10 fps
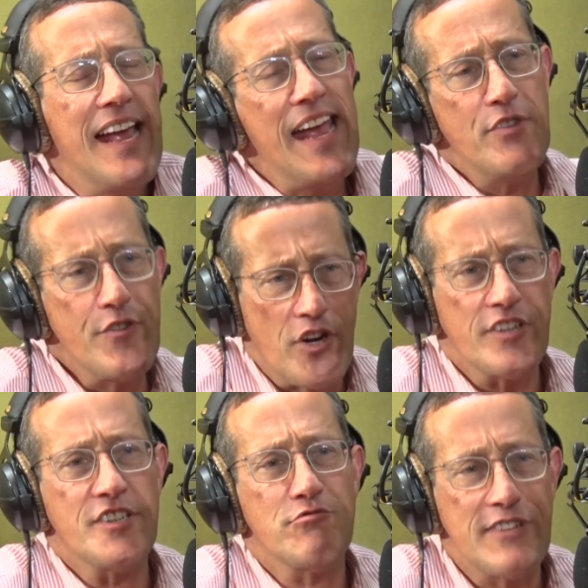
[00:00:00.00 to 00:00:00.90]
if you've
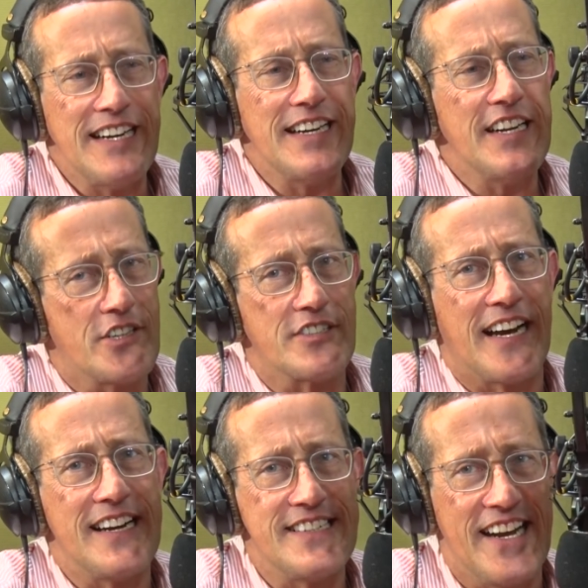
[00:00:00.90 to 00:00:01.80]
got a really
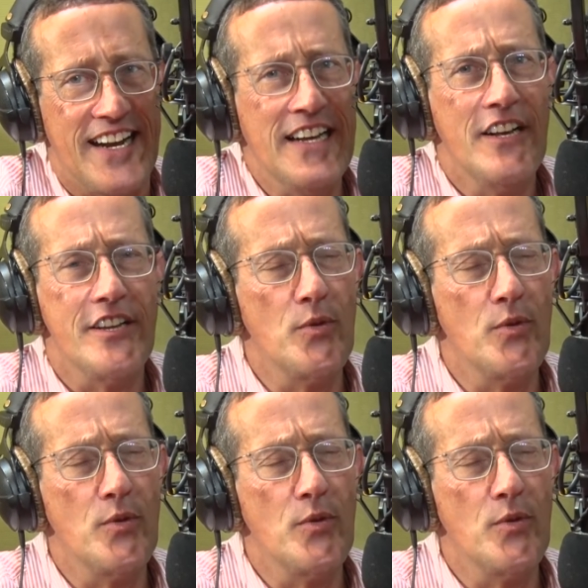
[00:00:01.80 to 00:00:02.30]
good idea,